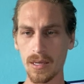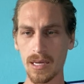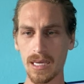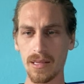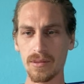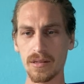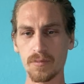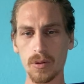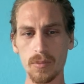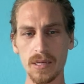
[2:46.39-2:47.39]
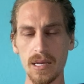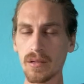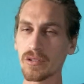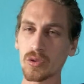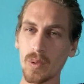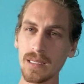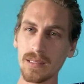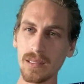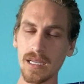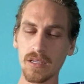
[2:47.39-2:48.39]
And there's probably another 20
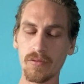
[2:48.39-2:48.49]
like